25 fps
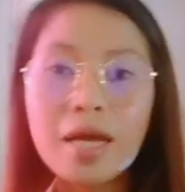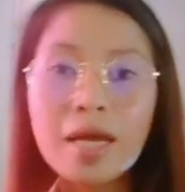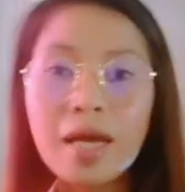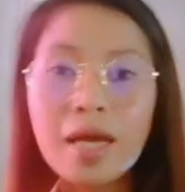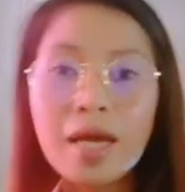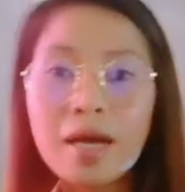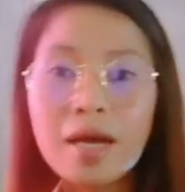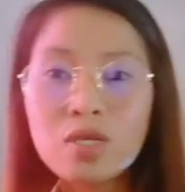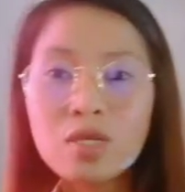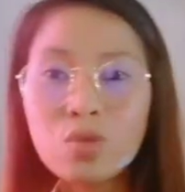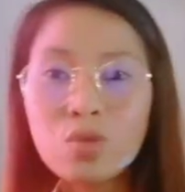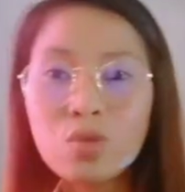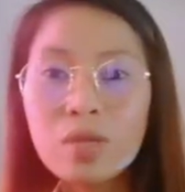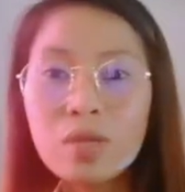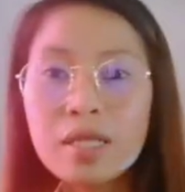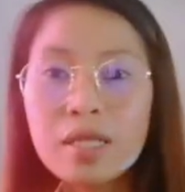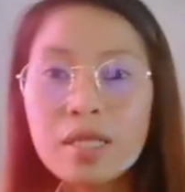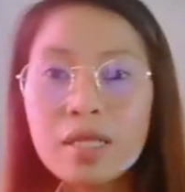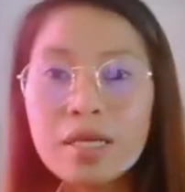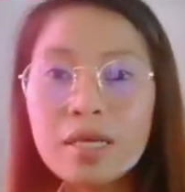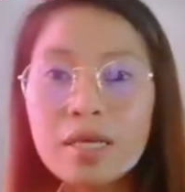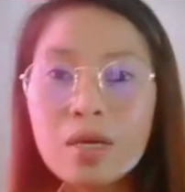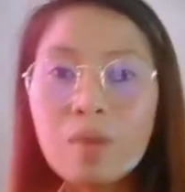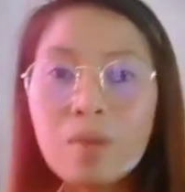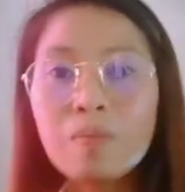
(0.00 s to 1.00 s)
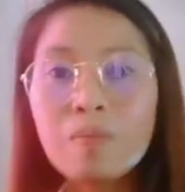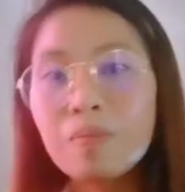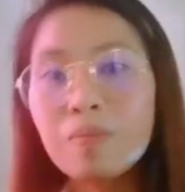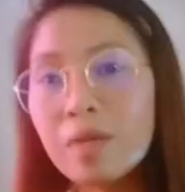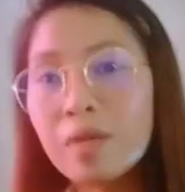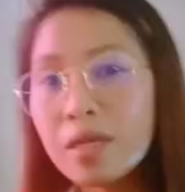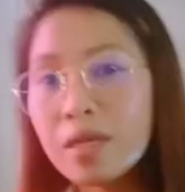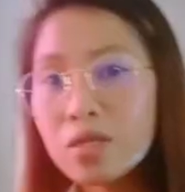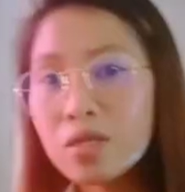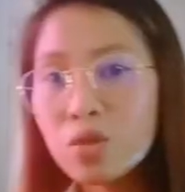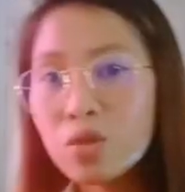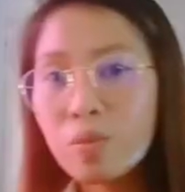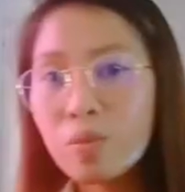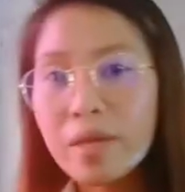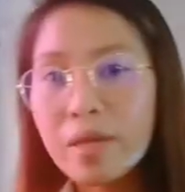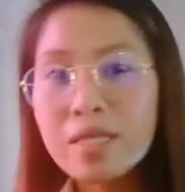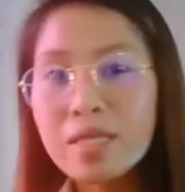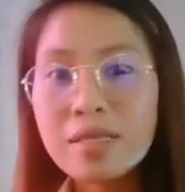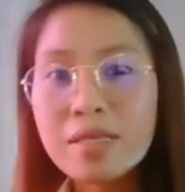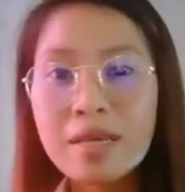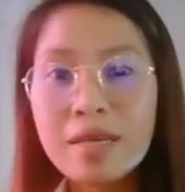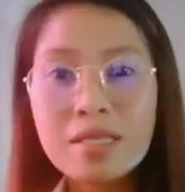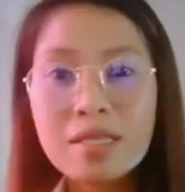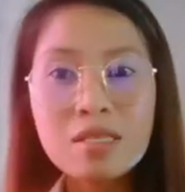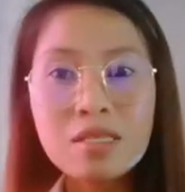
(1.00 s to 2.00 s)
I actually complained to my
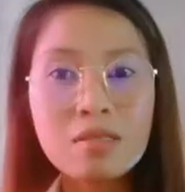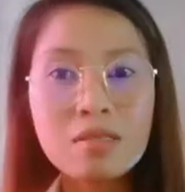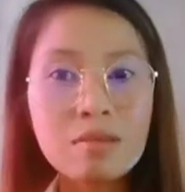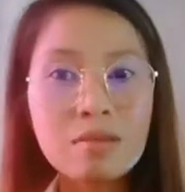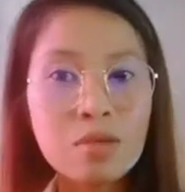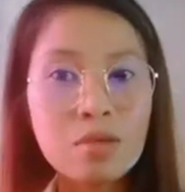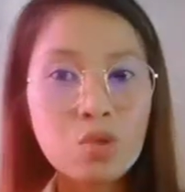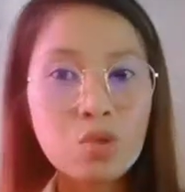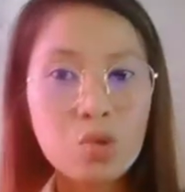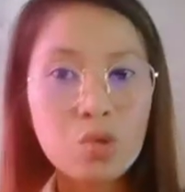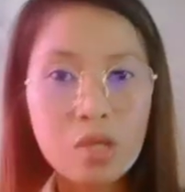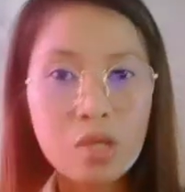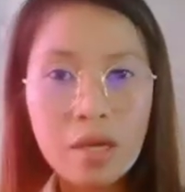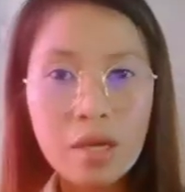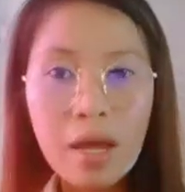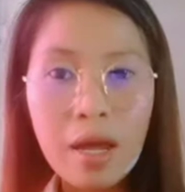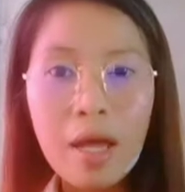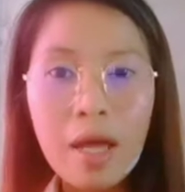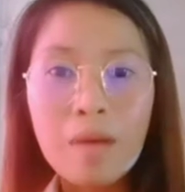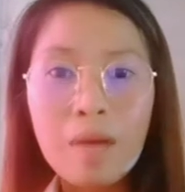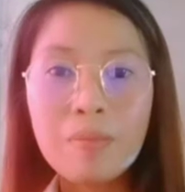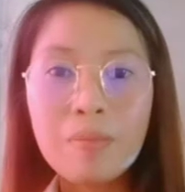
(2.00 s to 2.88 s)
science teacher